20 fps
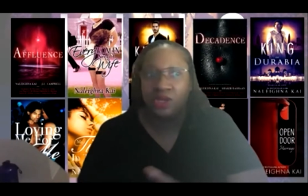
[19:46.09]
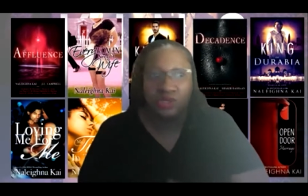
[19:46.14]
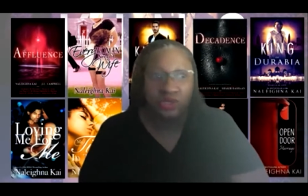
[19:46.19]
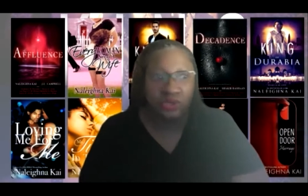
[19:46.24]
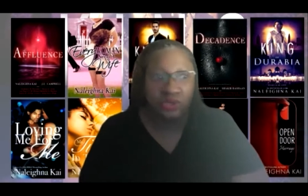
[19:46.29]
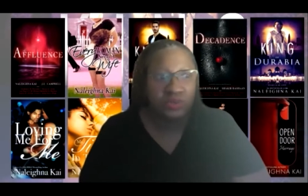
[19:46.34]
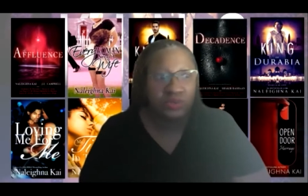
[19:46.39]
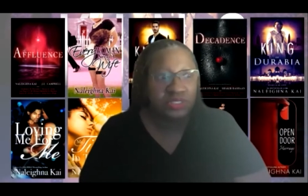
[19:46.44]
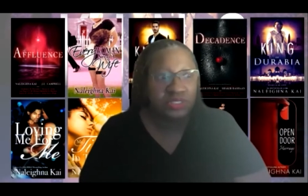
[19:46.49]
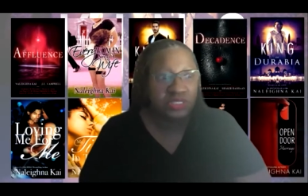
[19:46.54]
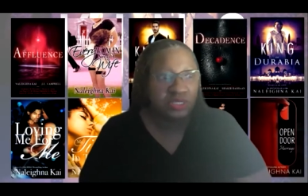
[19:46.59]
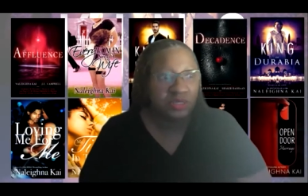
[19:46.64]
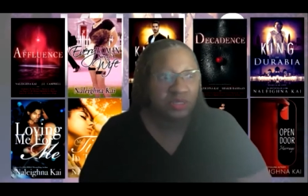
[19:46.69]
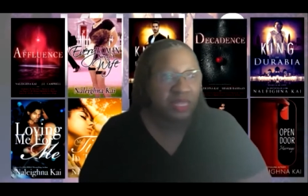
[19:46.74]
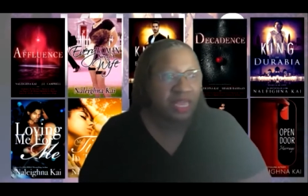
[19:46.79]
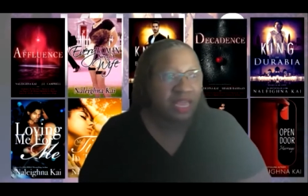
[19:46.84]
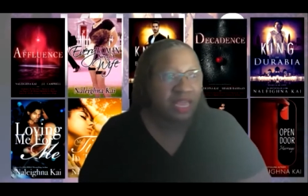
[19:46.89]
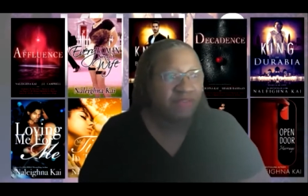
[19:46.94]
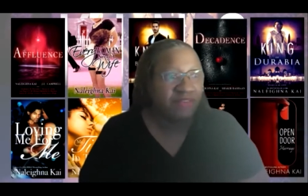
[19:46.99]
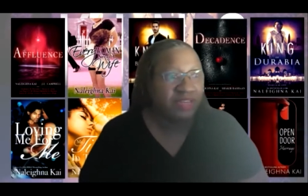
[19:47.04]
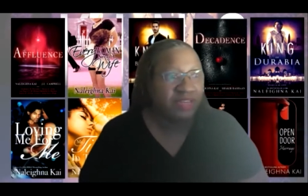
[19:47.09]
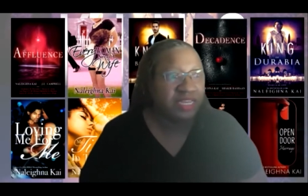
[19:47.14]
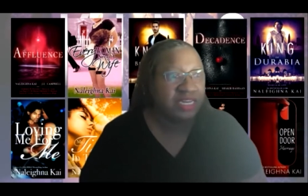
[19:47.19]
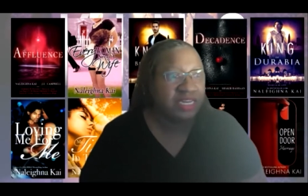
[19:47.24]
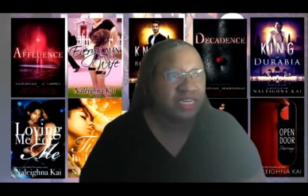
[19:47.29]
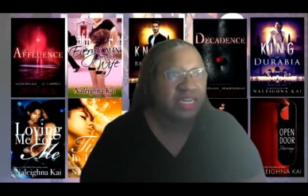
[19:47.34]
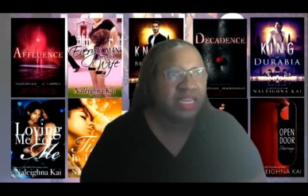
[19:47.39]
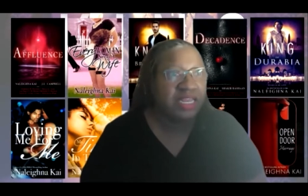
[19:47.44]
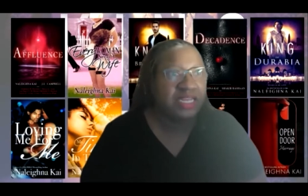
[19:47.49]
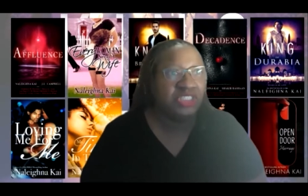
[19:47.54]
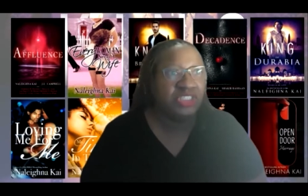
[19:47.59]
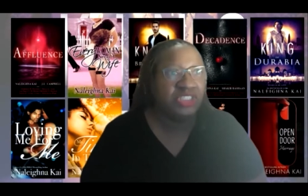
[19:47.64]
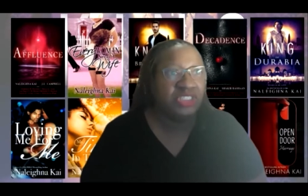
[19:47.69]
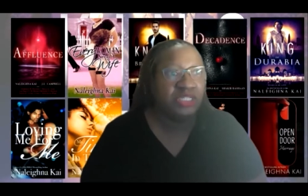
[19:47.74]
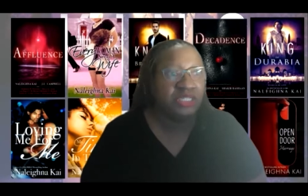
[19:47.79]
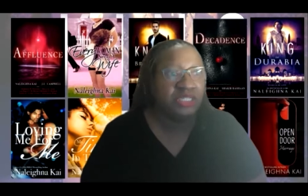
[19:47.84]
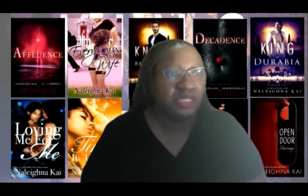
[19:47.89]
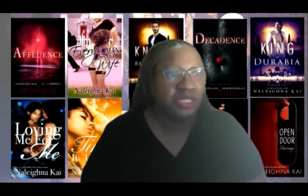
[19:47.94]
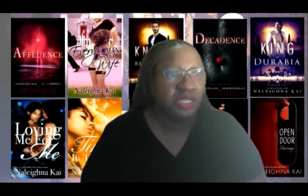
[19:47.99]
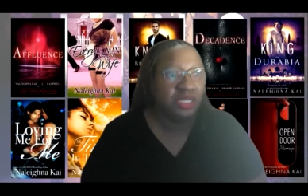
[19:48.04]
you still have a
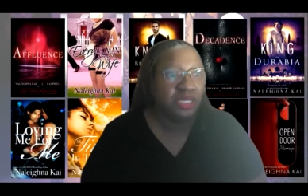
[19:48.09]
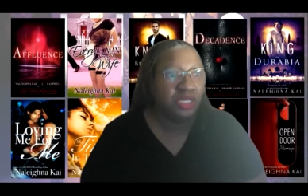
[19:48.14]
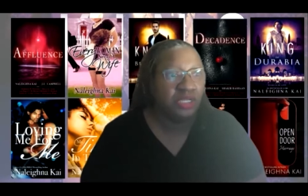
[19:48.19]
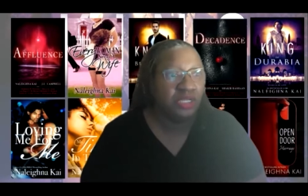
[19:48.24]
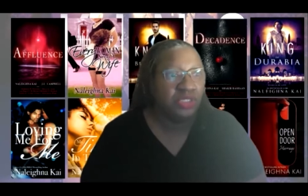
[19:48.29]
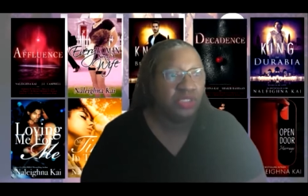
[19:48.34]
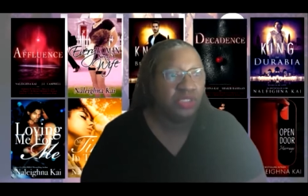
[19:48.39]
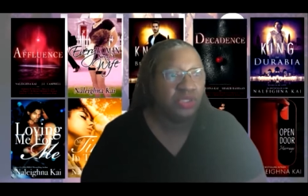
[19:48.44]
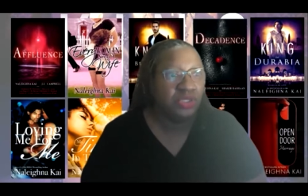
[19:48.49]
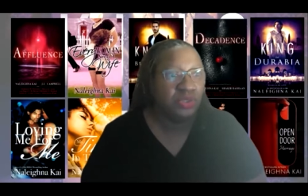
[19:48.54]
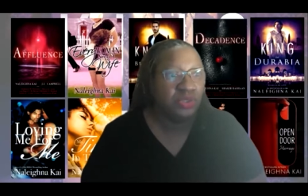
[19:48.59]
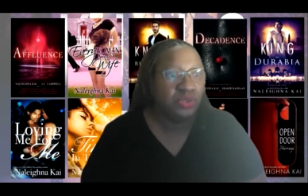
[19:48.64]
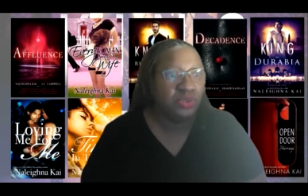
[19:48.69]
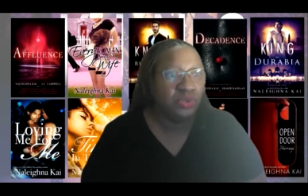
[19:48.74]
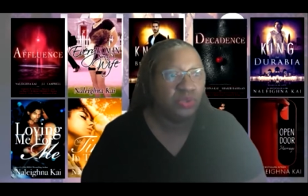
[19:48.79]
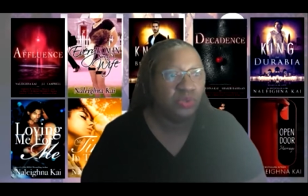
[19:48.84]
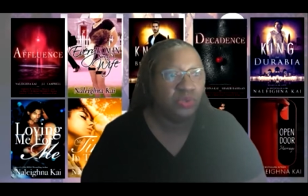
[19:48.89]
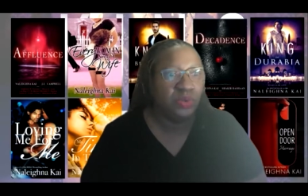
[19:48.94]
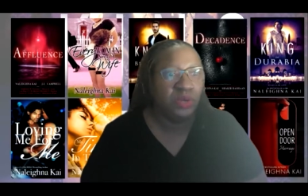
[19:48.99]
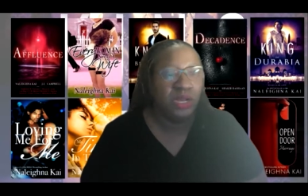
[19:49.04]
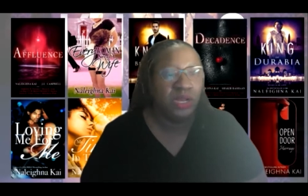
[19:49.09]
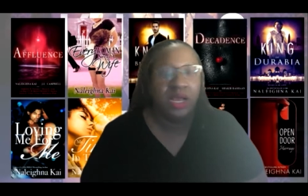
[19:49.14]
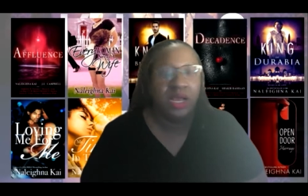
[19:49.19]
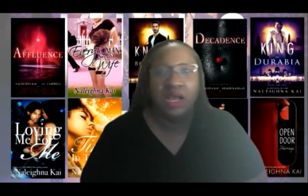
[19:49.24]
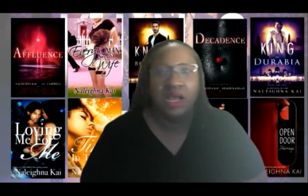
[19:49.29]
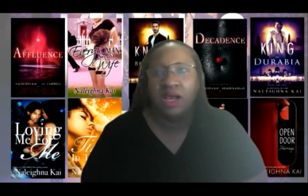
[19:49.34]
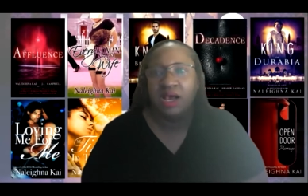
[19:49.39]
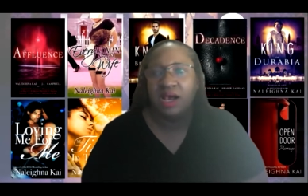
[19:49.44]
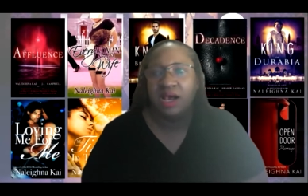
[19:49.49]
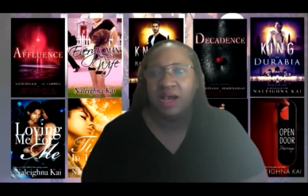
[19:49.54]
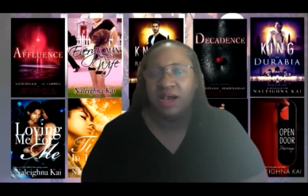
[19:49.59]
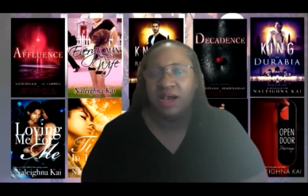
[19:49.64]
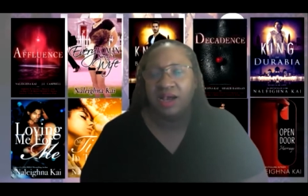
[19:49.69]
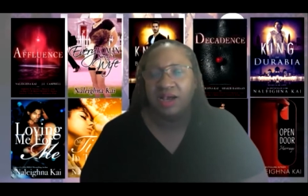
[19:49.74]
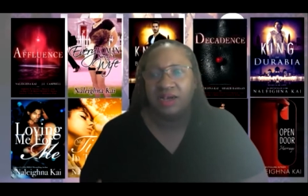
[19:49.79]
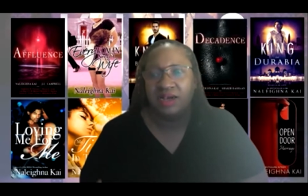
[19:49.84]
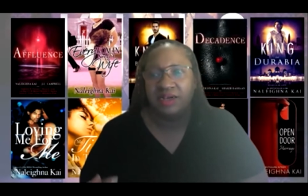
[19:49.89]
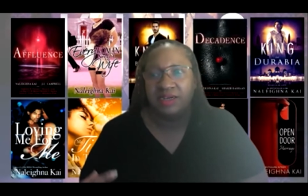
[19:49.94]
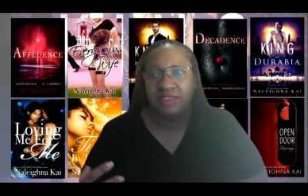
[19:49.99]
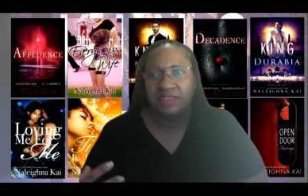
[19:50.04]
connection to
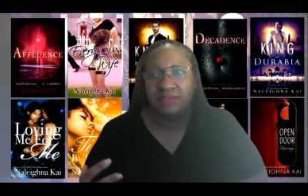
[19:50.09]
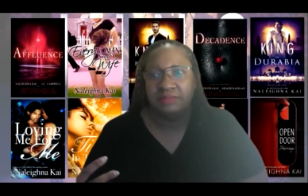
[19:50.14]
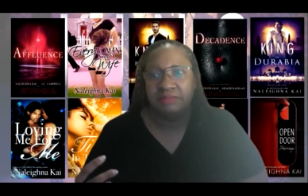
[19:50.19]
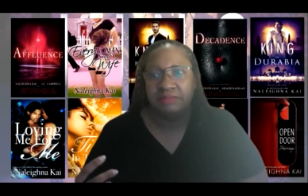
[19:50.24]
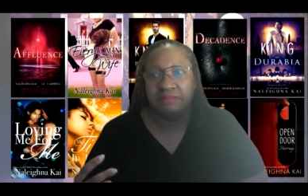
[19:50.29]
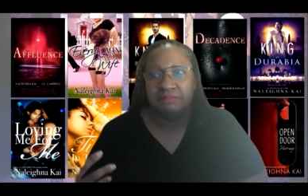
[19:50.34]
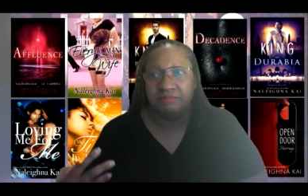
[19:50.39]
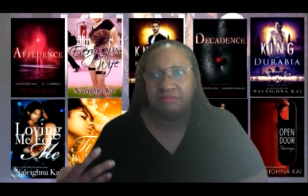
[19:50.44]
um,